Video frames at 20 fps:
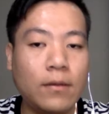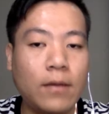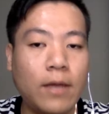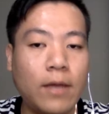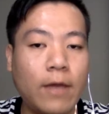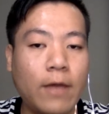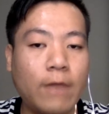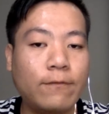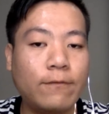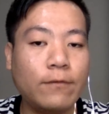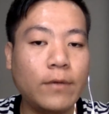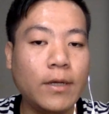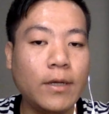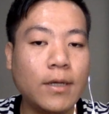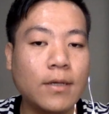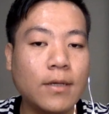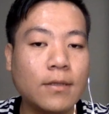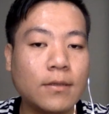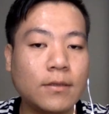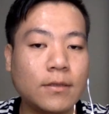If we
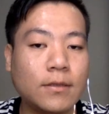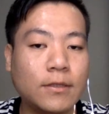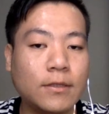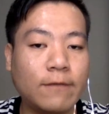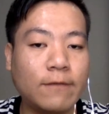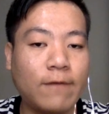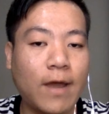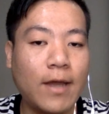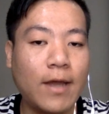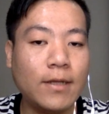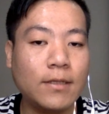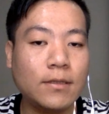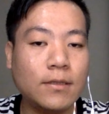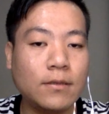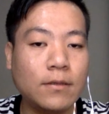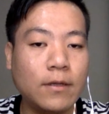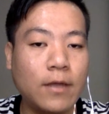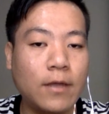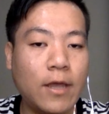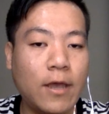can divide
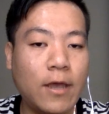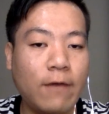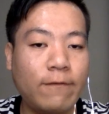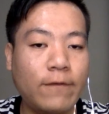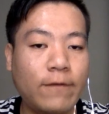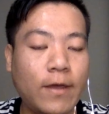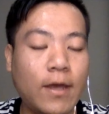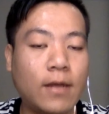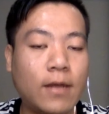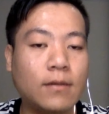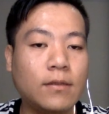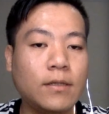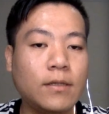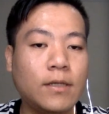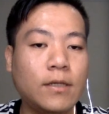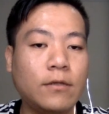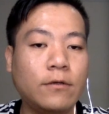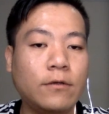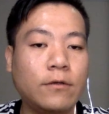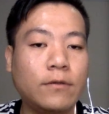Fn
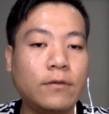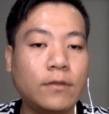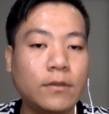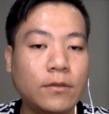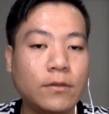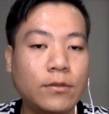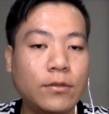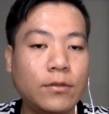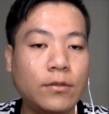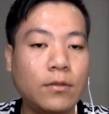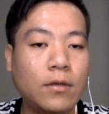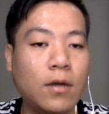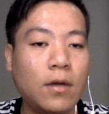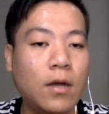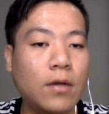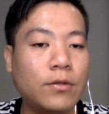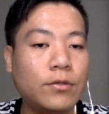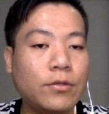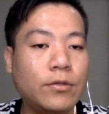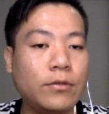into
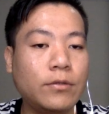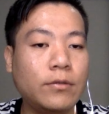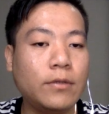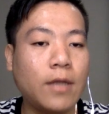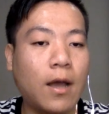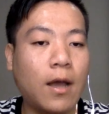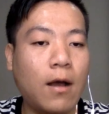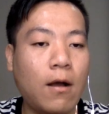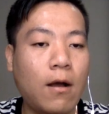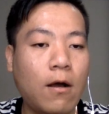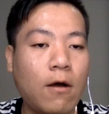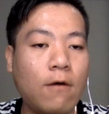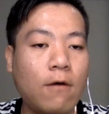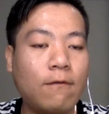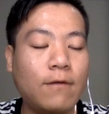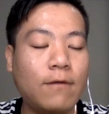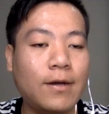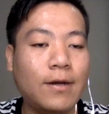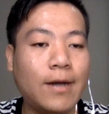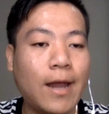two
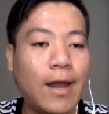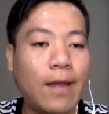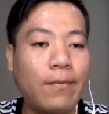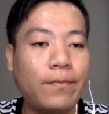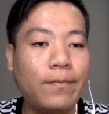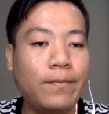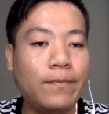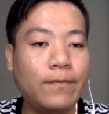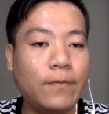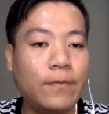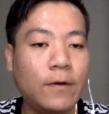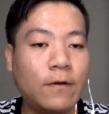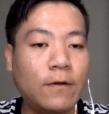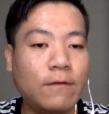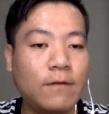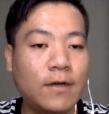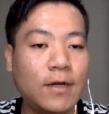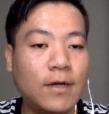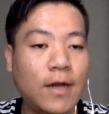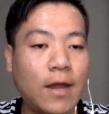
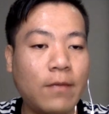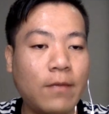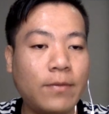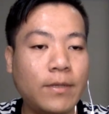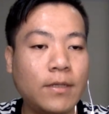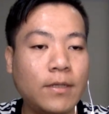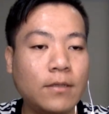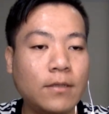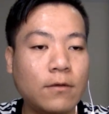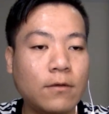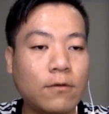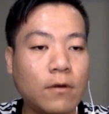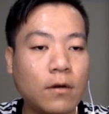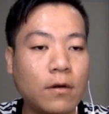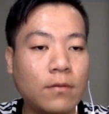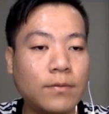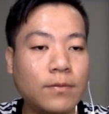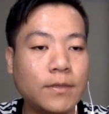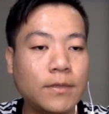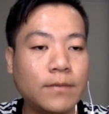non-overlapping
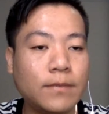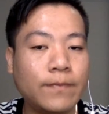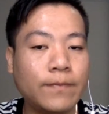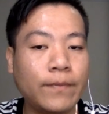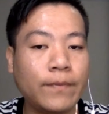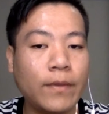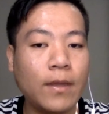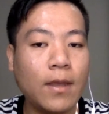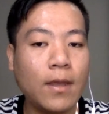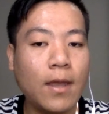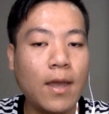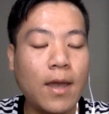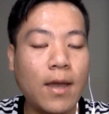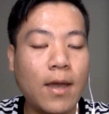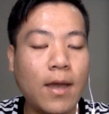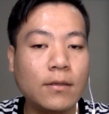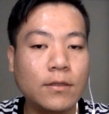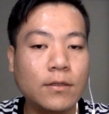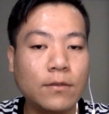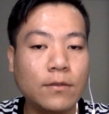groups,
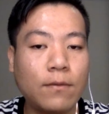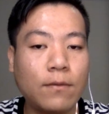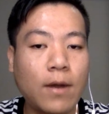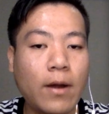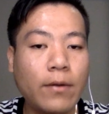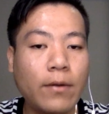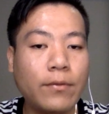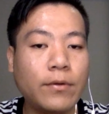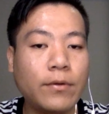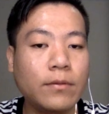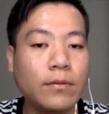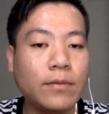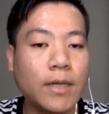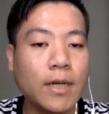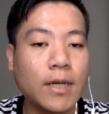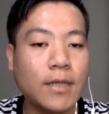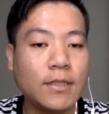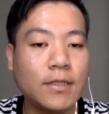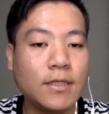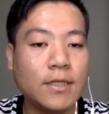and one group
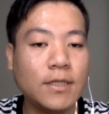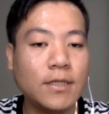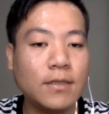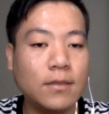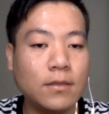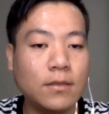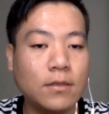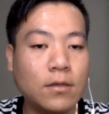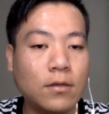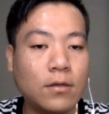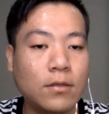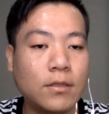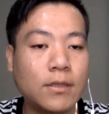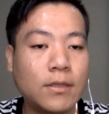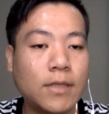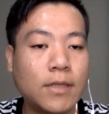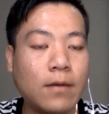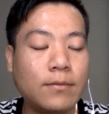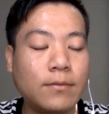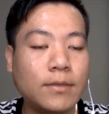contains those
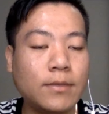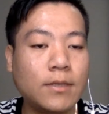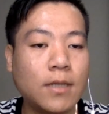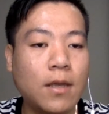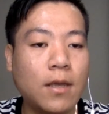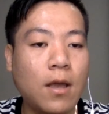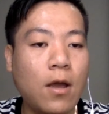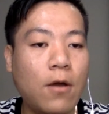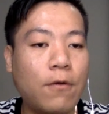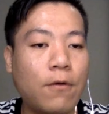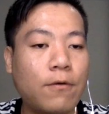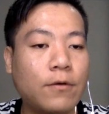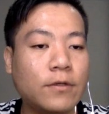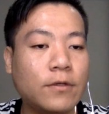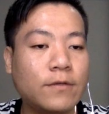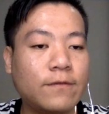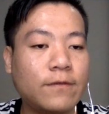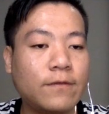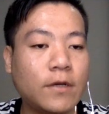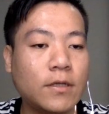sums
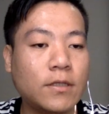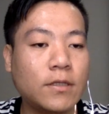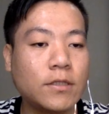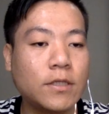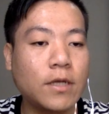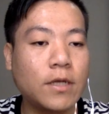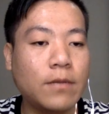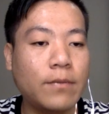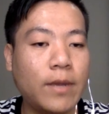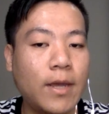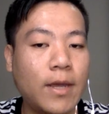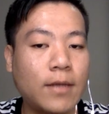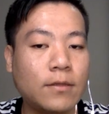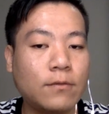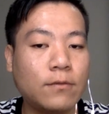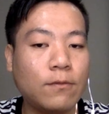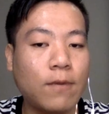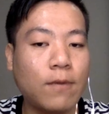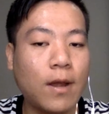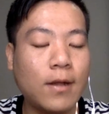whose first term
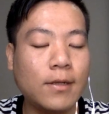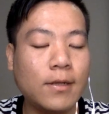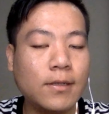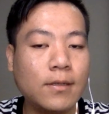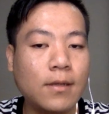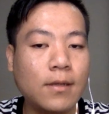is 1,